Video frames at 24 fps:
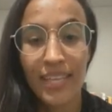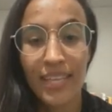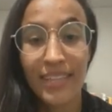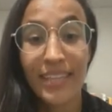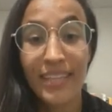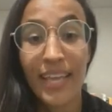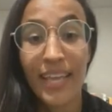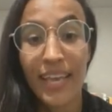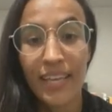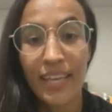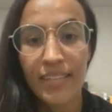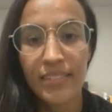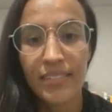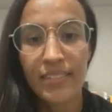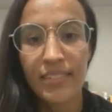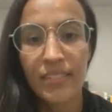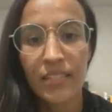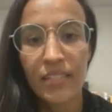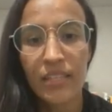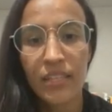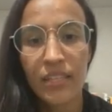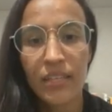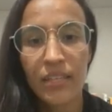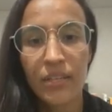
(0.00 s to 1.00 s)
takes.
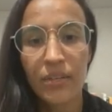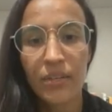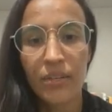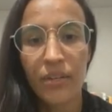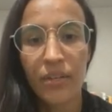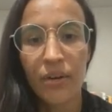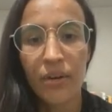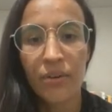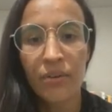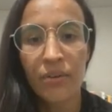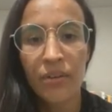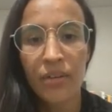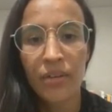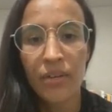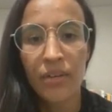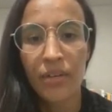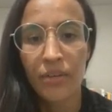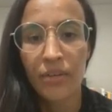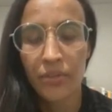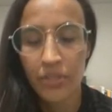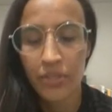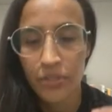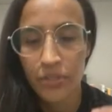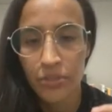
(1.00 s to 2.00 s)
You
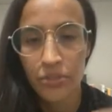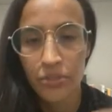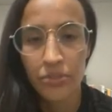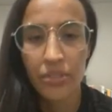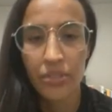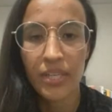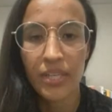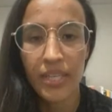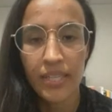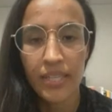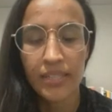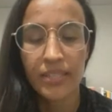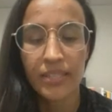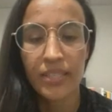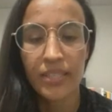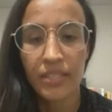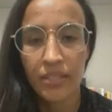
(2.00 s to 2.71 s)
need to trust,